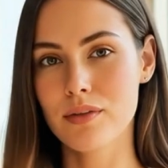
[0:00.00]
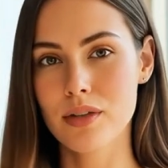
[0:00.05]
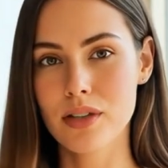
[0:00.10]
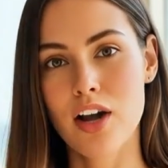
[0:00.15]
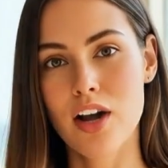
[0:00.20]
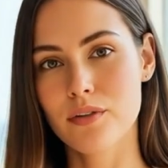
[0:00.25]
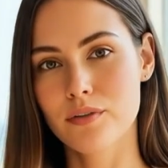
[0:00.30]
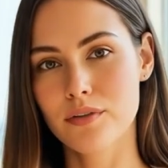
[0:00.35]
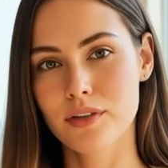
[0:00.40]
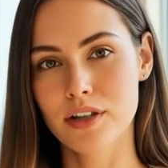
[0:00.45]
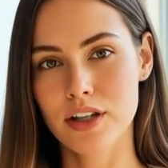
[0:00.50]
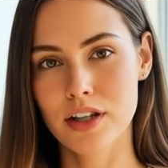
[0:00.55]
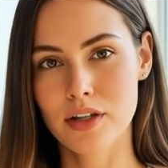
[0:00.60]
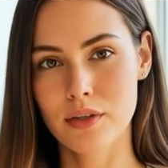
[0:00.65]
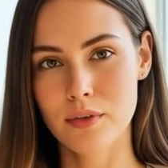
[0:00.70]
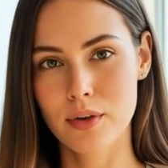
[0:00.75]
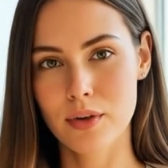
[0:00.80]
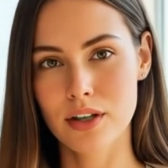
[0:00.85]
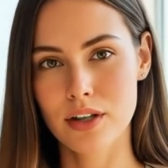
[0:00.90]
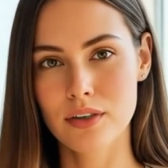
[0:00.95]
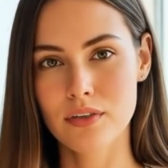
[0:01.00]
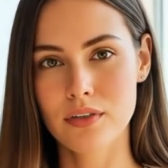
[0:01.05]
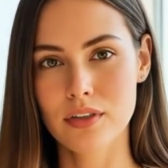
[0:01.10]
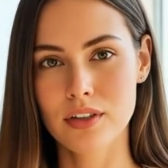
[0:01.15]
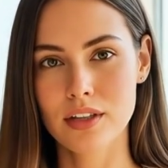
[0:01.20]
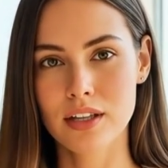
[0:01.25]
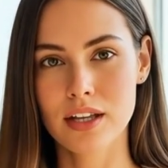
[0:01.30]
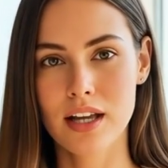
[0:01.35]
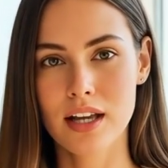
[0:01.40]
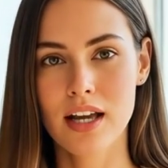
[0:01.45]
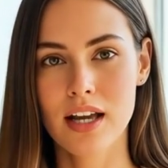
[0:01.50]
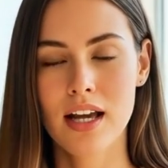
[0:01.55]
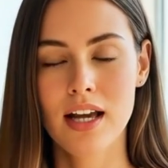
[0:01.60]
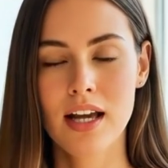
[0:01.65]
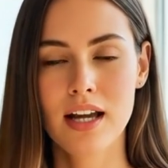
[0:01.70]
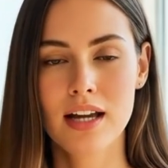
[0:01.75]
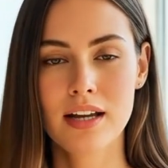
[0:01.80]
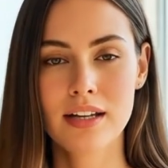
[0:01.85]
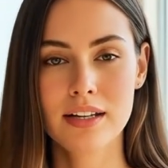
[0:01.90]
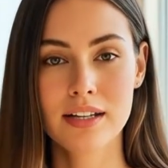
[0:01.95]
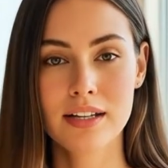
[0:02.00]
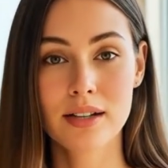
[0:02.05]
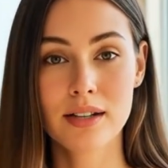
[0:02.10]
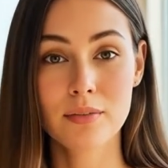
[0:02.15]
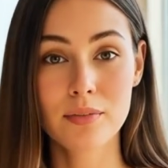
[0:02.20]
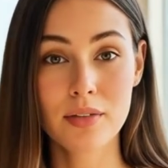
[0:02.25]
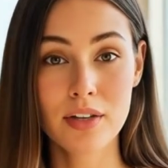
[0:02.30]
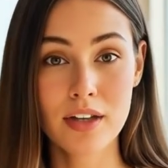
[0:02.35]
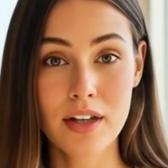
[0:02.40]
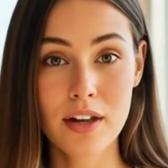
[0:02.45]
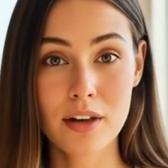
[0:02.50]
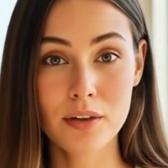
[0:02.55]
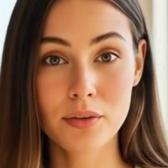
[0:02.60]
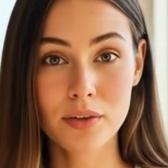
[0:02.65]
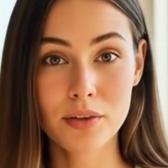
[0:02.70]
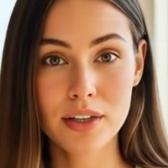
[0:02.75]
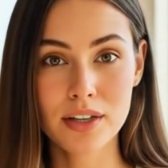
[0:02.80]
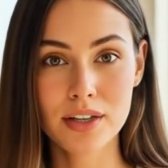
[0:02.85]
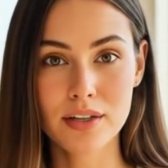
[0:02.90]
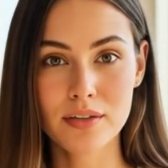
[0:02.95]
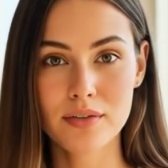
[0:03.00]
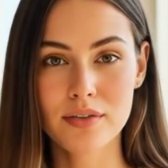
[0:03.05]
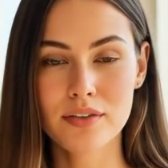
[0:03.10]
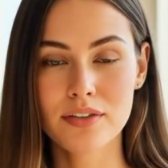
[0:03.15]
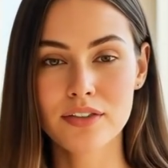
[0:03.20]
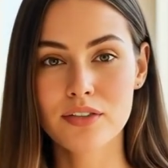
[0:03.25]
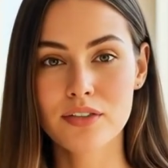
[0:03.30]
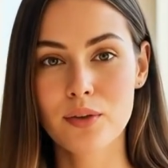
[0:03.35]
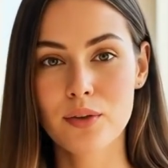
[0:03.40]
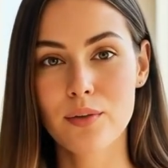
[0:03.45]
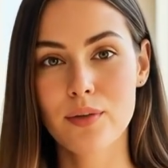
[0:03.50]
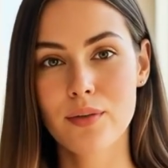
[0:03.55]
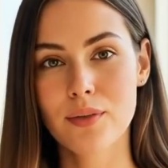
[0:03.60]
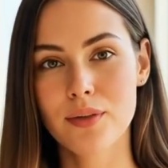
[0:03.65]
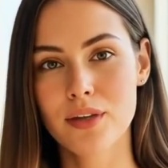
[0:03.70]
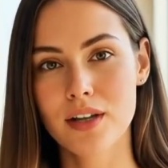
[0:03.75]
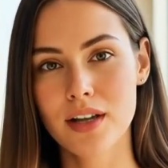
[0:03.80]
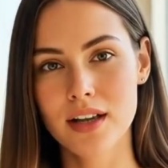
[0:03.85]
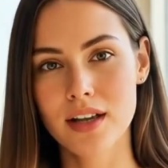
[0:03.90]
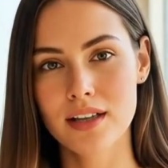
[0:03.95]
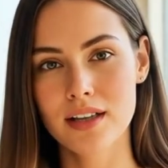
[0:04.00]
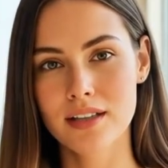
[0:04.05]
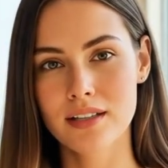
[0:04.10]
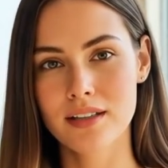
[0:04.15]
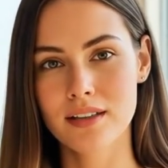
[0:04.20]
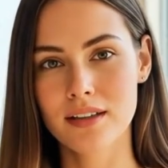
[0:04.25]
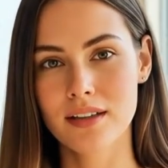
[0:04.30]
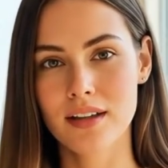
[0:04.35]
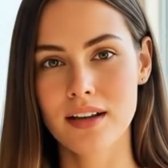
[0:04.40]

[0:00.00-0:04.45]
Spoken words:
Some nights I cried from fatigue, wondering if I could really do this alone.